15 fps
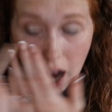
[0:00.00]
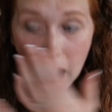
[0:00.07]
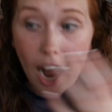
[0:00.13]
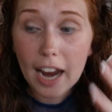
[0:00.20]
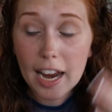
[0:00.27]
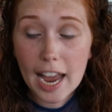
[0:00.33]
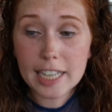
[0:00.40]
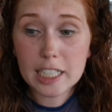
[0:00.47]

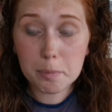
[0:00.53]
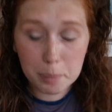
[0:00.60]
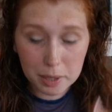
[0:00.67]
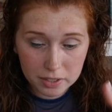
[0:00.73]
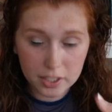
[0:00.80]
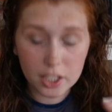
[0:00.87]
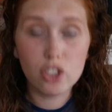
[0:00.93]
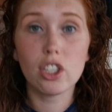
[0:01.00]
I had to
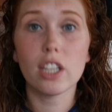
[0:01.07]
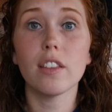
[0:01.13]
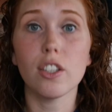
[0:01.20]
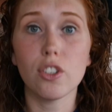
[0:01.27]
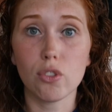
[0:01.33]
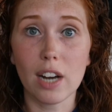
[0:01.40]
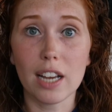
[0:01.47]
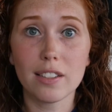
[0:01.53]
position
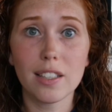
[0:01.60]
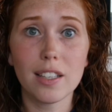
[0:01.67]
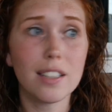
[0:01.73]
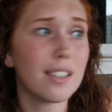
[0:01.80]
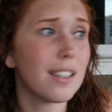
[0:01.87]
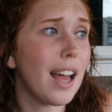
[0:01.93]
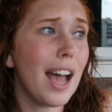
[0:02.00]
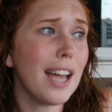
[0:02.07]
the
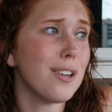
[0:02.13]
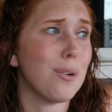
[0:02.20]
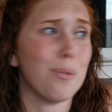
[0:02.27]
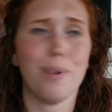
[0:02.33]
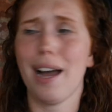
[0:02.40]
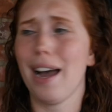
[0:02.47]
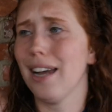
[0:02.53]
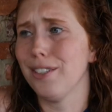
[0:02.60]
dresses, and
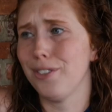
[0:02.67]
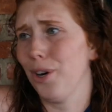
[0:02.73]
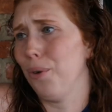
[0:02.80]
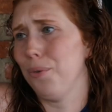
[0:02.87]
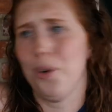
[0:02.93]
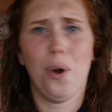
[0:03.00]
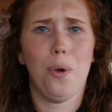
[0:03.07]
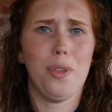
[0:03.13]
I
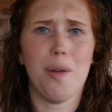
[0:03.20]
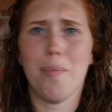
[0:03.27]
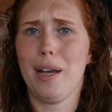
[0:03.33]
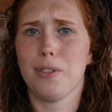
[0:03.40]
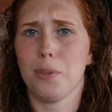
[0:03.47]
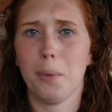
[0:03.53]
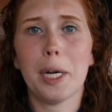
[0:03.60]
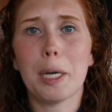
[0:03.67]
don't know the
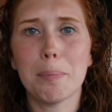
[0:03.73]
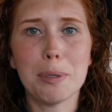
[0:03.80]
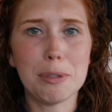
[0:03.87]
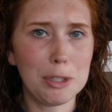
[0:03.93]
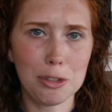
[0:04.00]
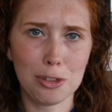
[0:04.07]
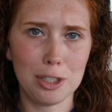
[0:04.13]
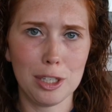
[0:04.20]
best way to
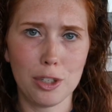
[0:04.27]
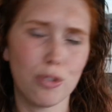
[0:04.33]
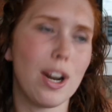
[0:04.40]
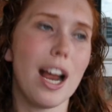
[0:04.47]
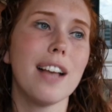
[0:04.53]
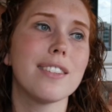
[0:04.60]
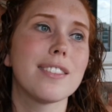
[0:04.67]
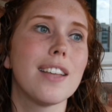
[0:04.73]
position a
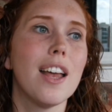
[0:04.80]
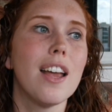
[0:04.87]
dress.